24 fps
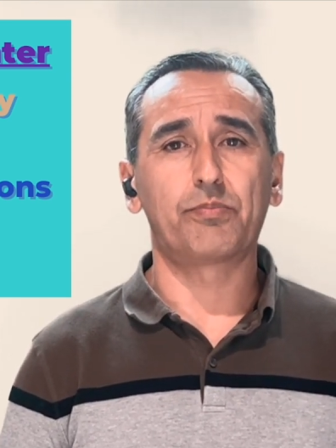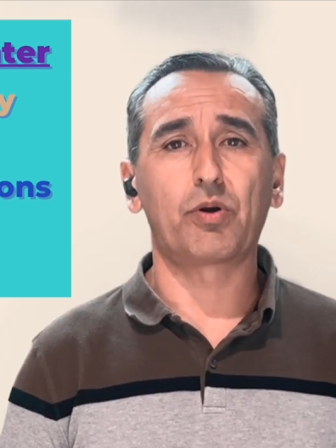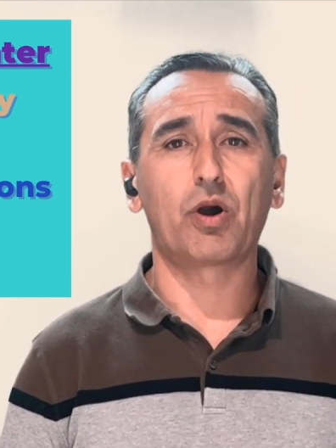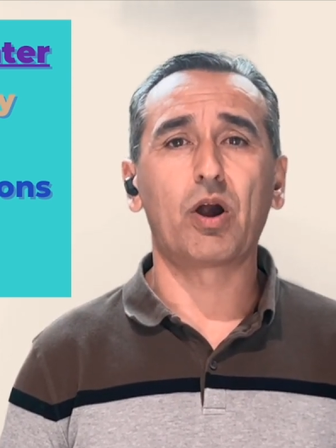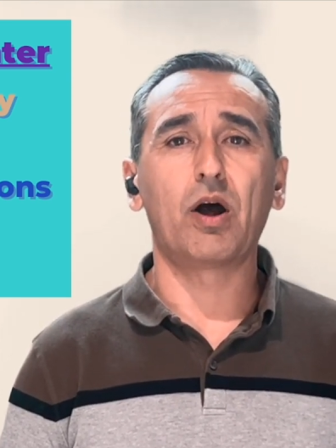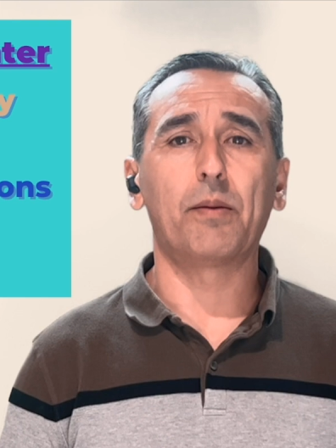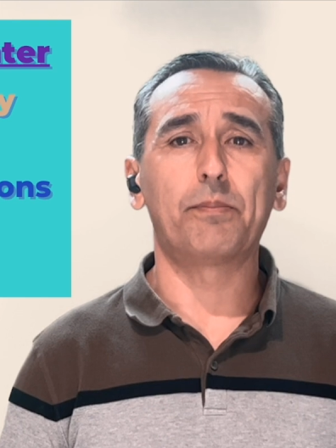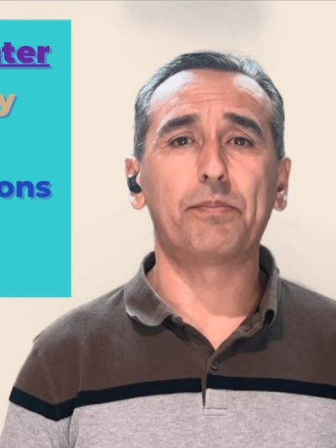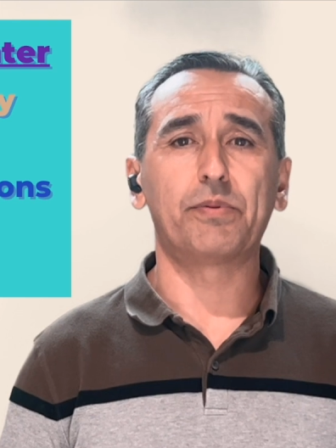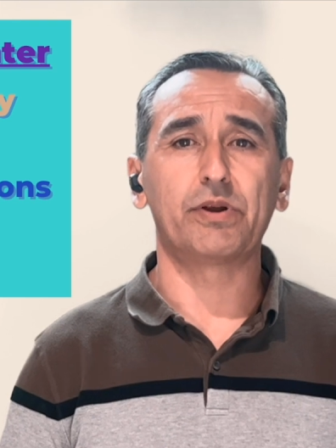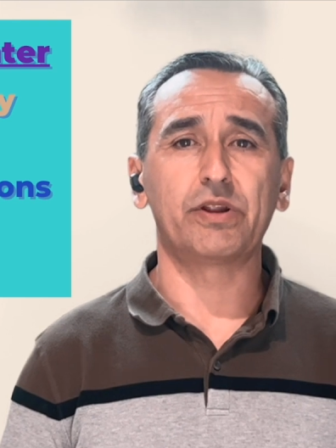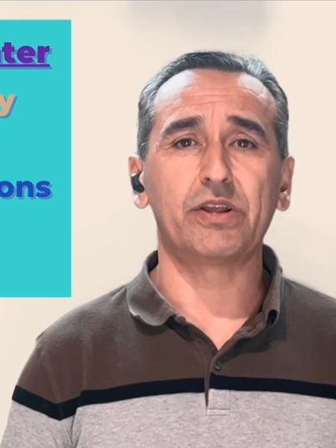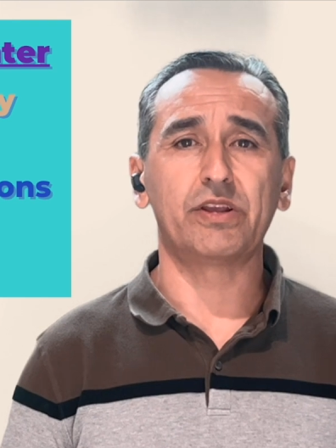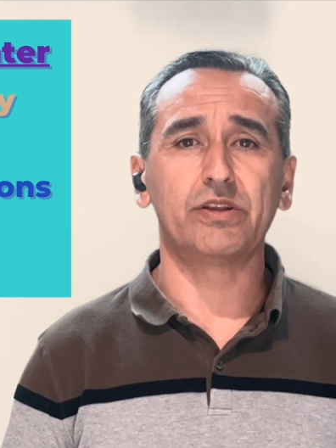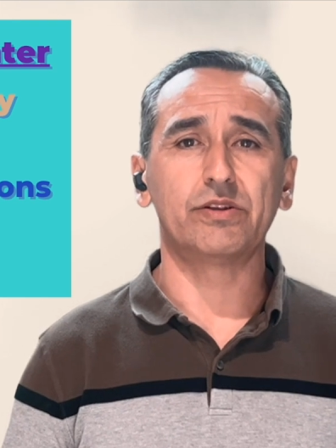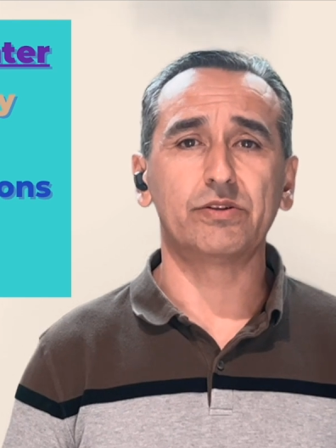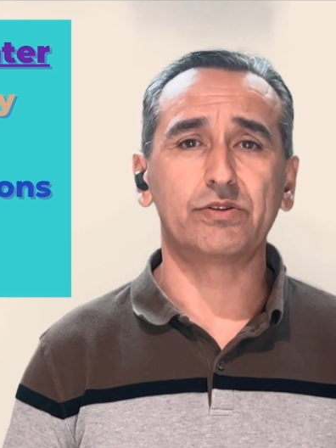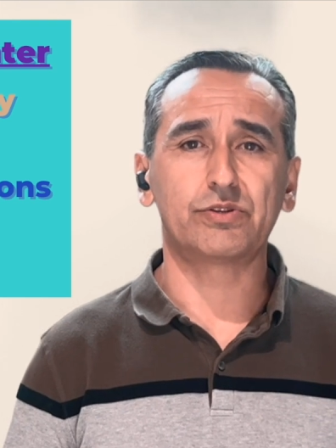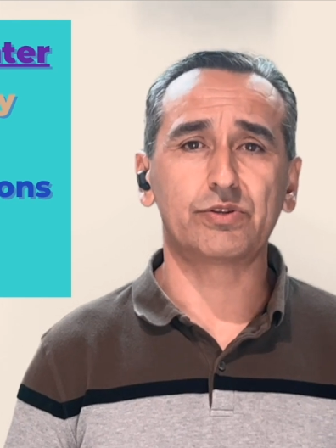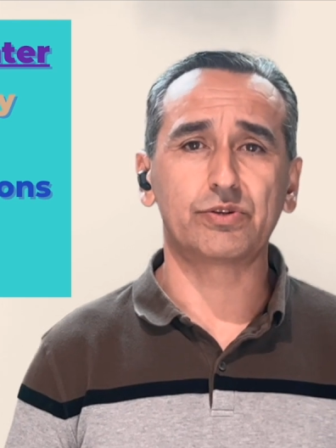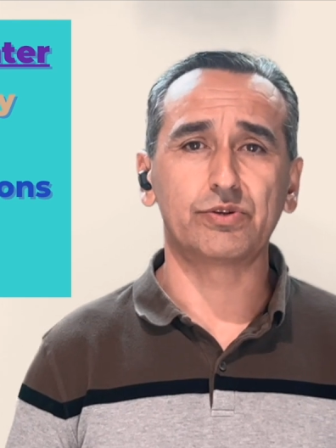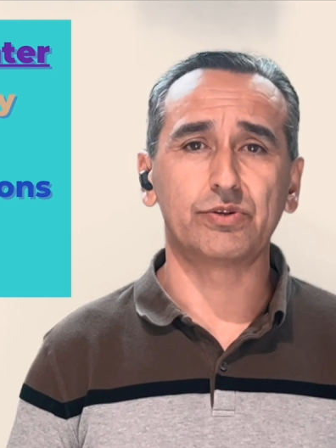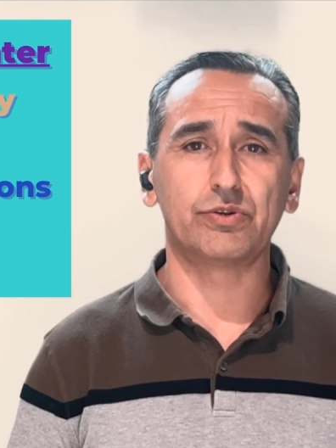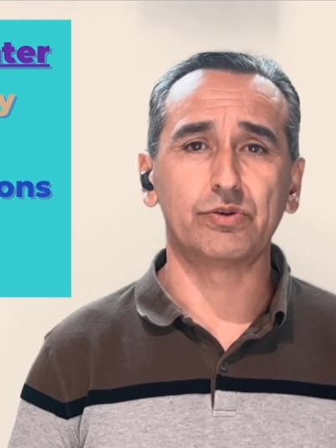property
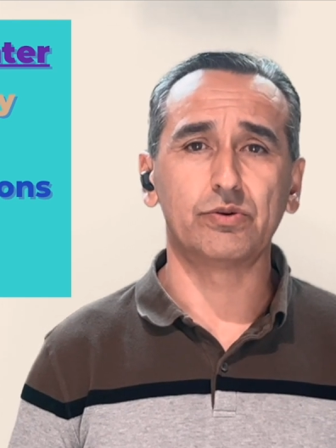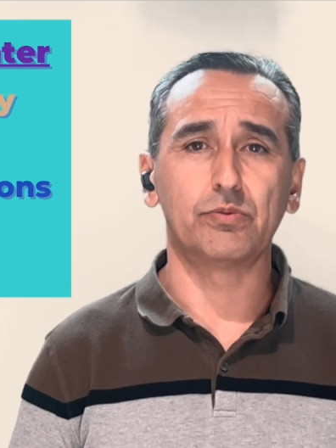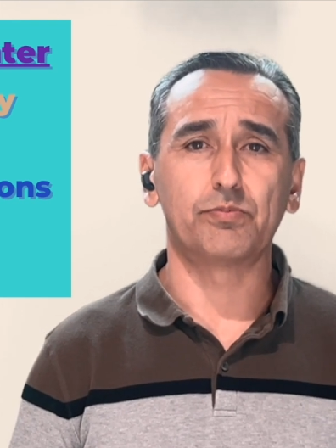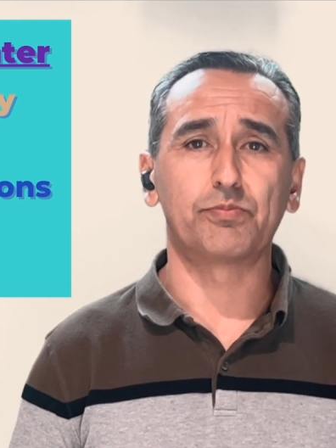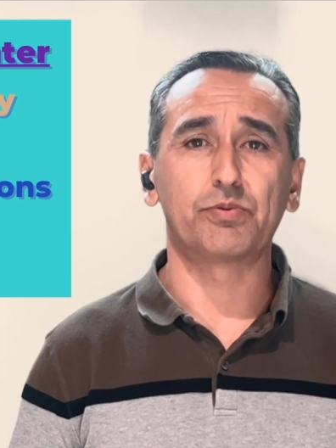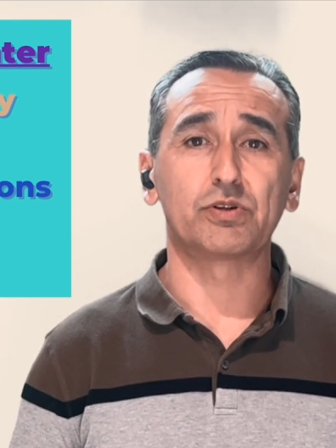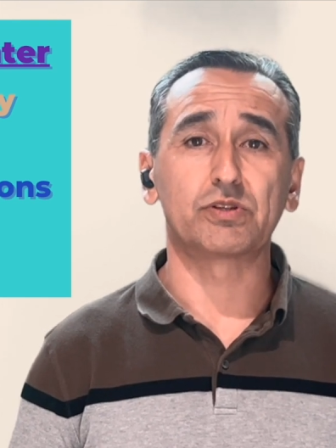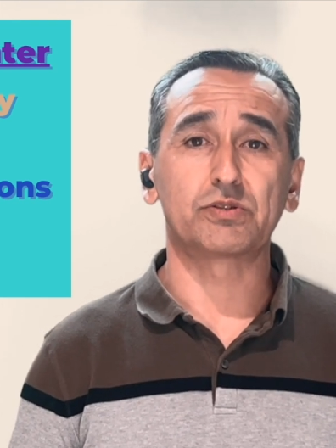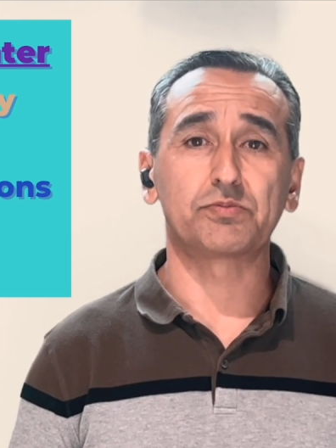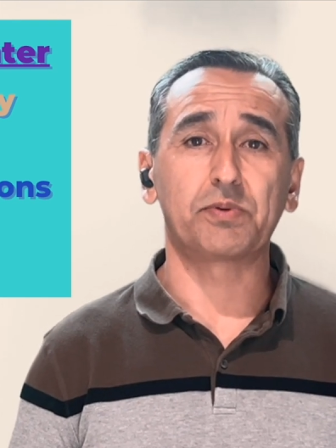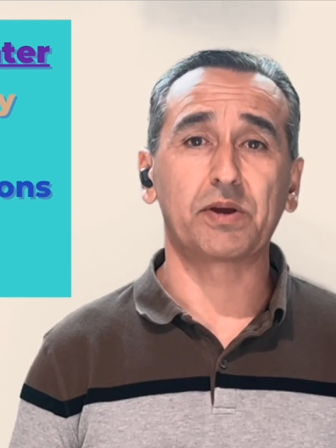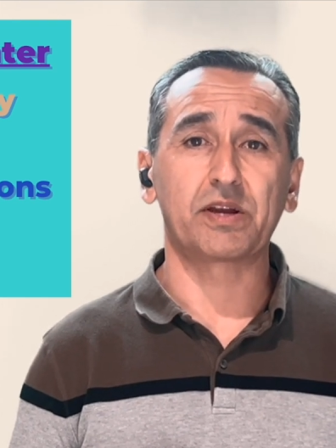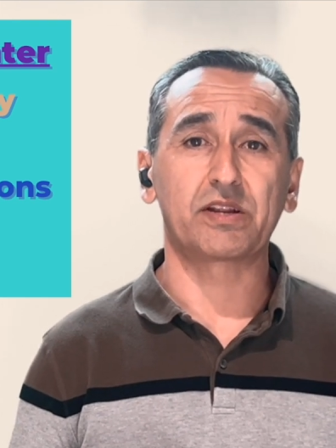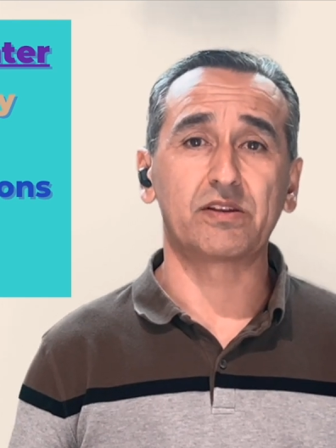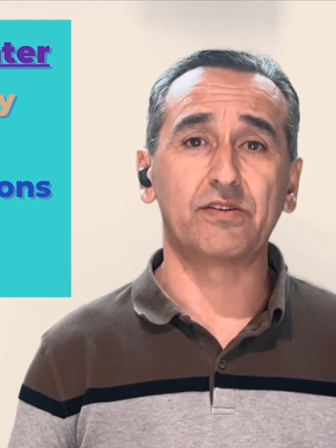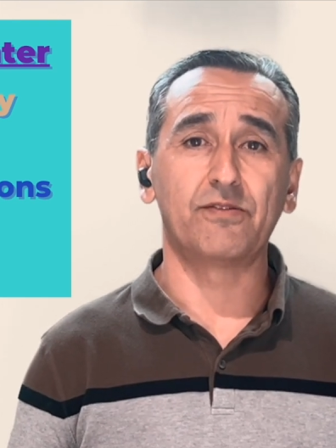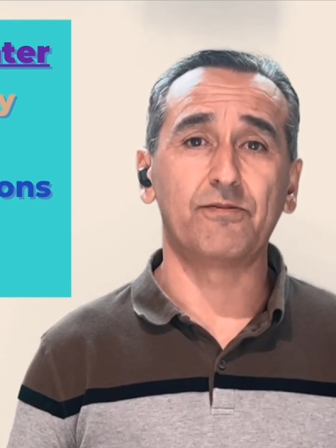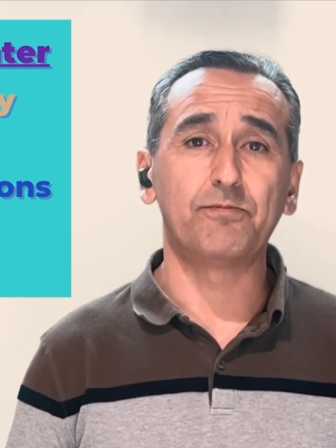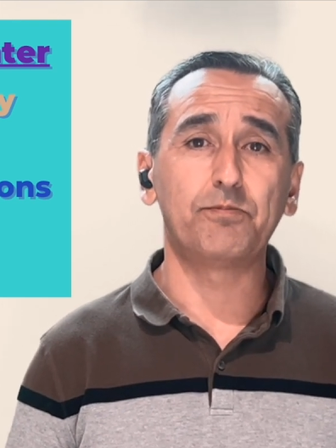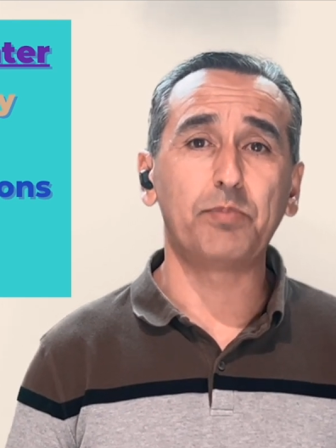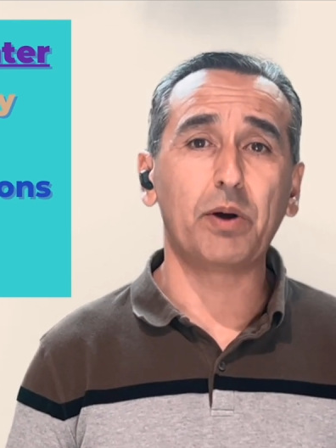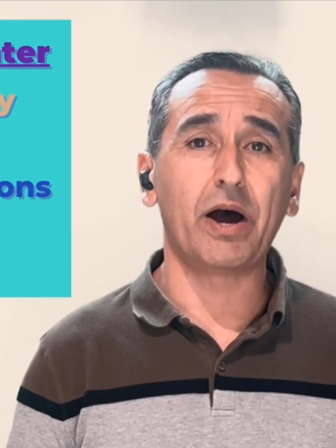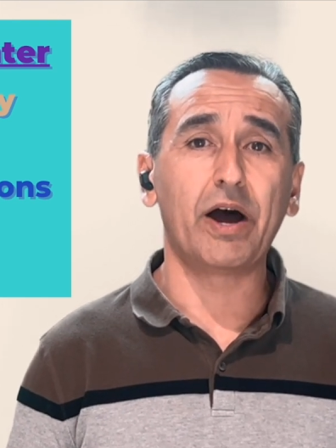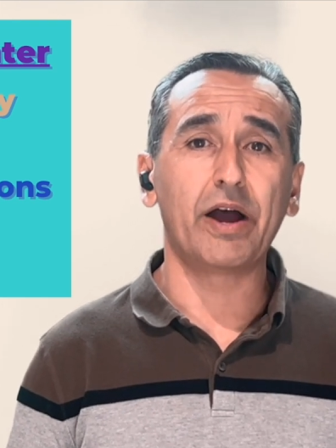to
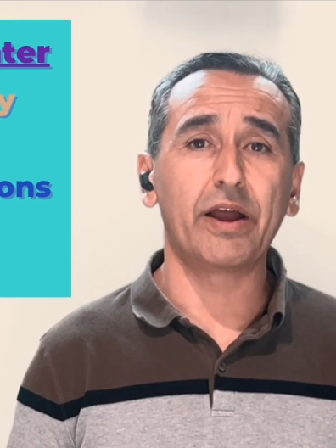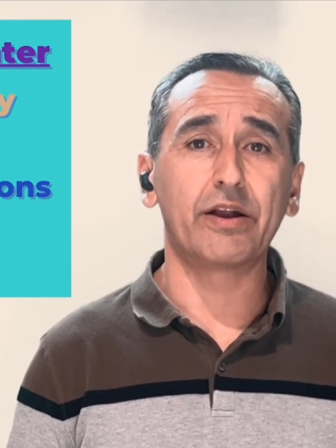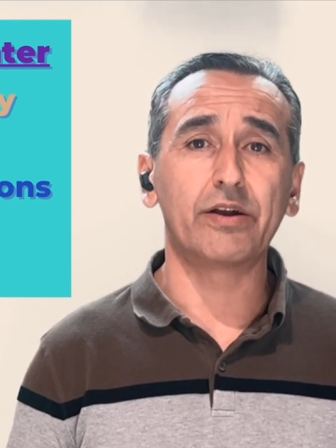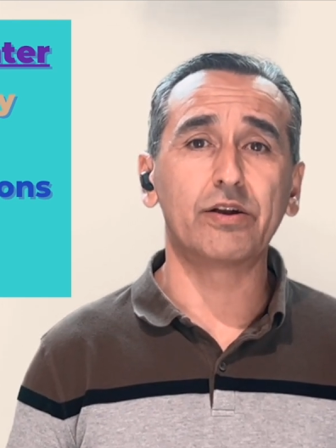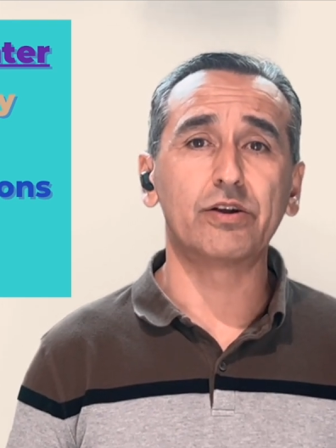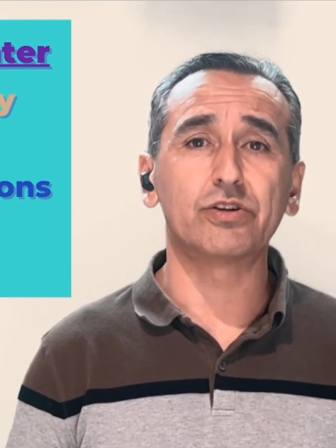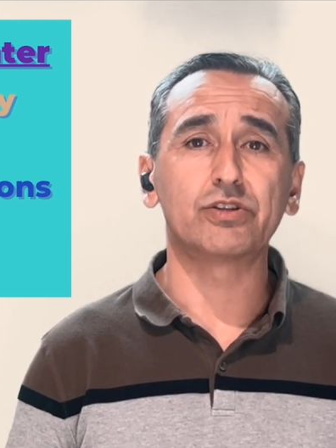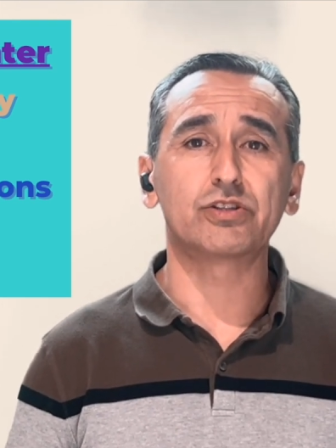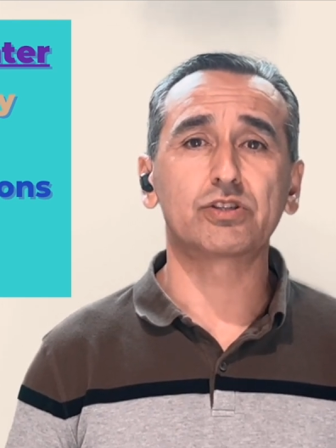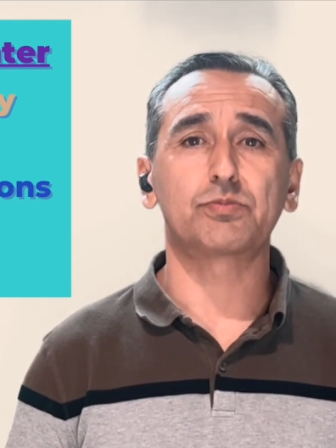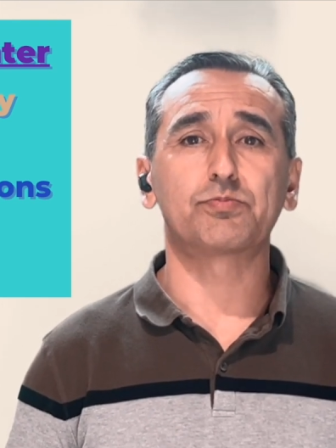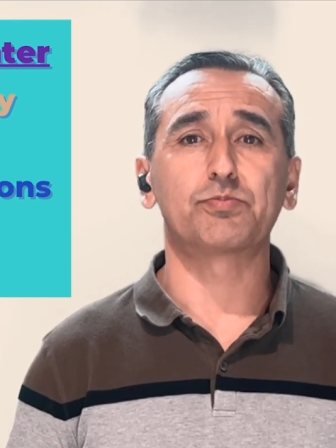prospective buyers,